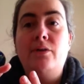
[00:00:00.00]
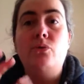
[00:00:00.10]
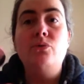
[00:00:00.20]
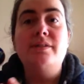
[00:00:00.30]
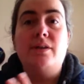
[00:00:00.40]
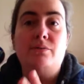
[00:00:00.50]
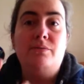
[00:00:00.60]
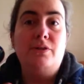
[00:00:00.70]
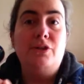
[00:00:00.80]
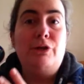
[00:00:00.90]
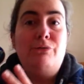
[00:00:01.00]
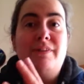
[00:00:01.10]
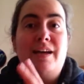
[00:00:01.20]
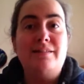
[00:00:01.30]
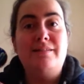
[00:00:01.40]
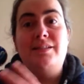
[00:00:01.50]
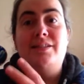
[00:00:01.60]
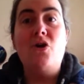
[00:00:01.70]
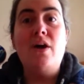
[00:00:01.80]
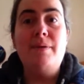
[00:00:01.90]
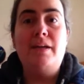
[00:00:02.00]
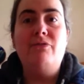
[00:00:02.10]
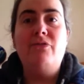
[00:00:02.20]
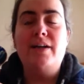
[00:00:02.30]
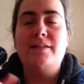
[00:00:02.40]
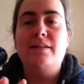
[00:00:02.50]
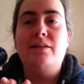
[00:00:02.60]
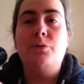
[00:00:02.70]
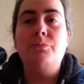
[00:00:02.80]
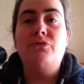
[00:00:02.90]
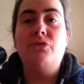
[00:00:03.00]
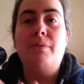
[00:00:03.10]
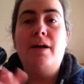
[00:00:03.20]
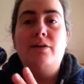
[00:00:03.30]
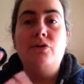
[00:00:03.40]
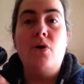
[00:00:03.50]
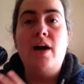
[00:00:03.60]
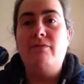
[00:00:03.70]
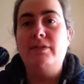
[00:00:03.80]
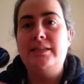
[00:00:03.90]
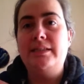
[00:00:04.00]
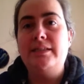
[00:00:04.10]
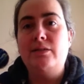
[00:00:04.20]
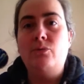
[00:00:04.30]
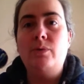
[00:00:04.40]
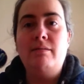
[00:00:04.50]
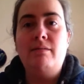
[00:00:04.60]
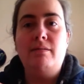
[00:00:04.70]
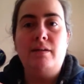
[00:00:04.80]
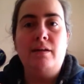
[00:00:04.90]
also, you know, that timing factor comes from not having to deal with